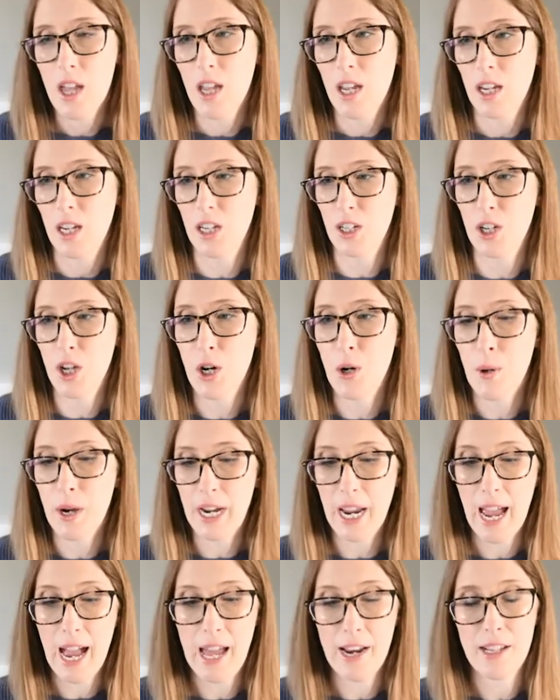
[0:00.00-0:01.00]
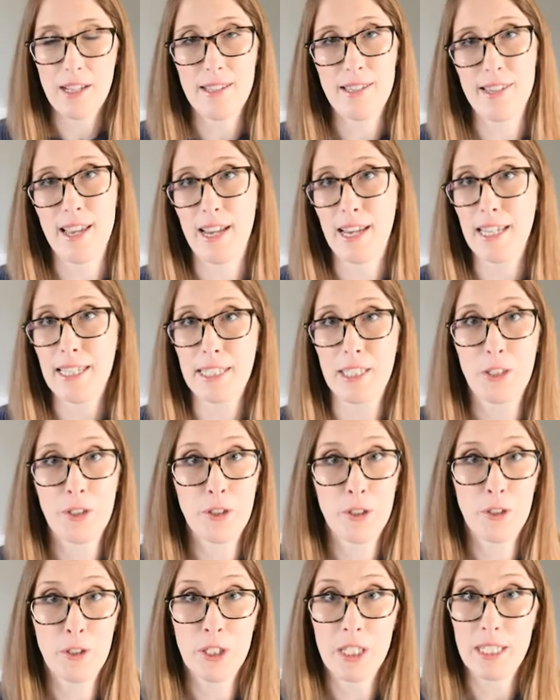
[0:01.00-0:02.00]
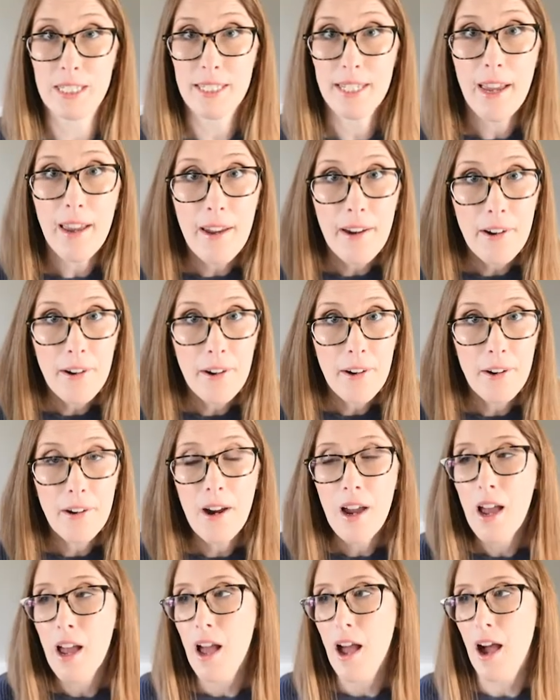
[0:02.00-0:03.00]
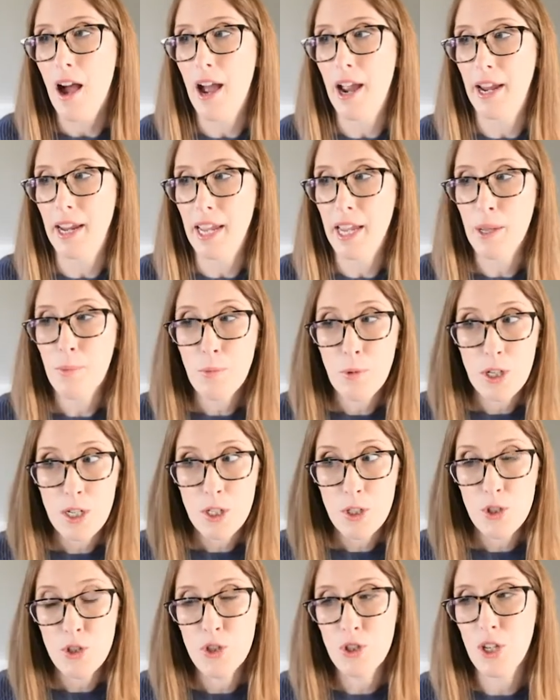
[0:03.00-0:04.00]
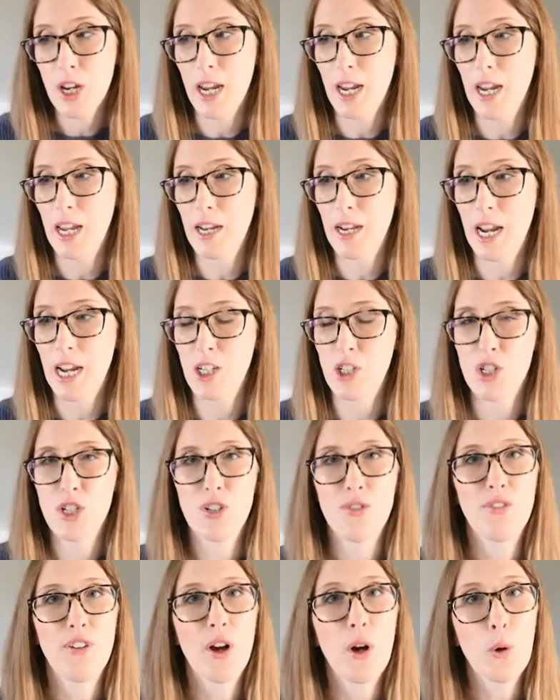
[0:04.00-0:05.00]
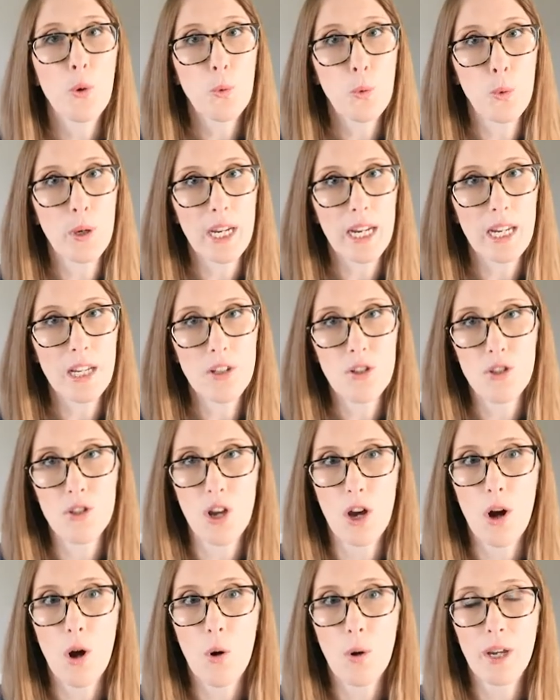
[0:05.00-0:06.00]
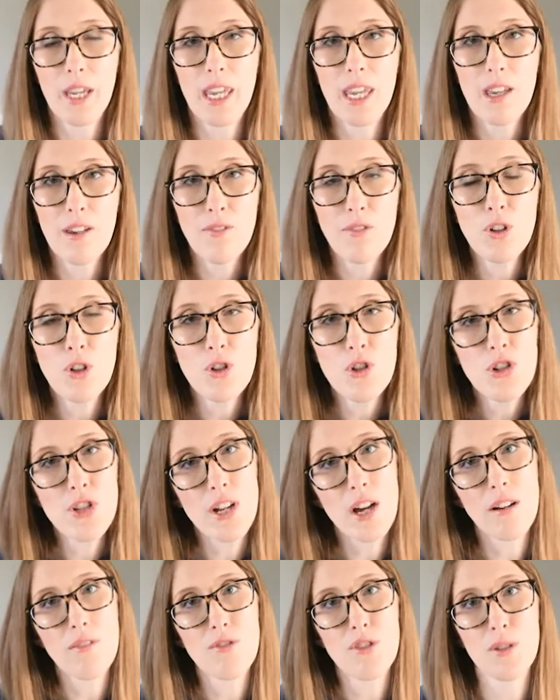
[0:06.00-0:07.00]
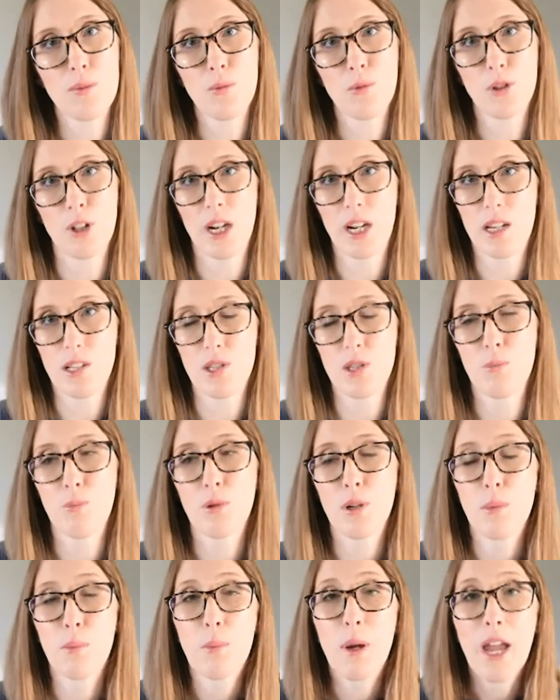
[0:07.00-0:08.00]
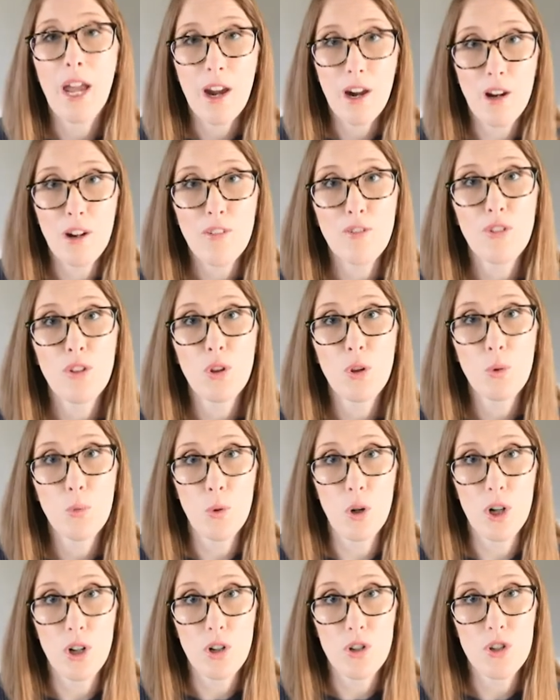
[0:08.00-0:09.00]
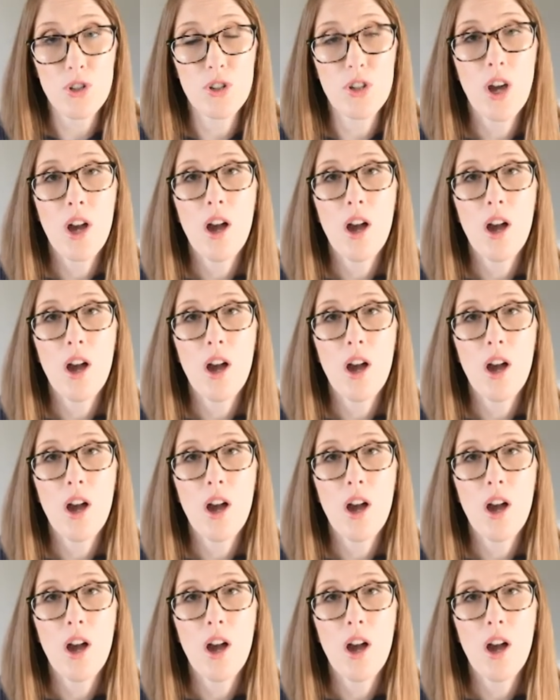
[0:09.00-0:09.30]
I had a 2nd-degree tear, I hemorrhaged, and I just felt weak. So give yourself some grace, prepare for the worst,